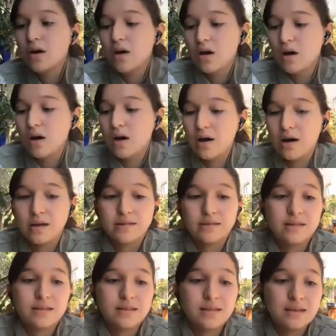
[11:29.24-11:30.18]

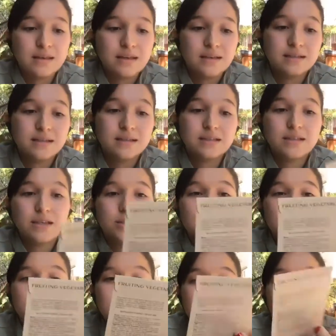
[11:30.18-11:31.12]
On the
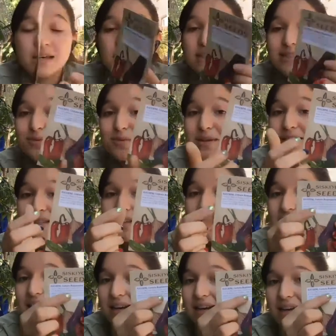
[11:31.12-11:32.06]
Siskiyou Seeds, we see
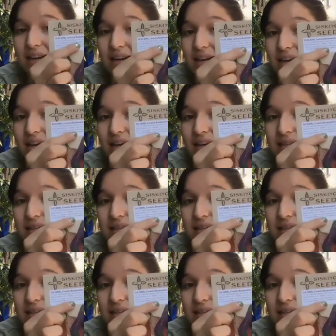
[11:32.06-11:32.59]
that it is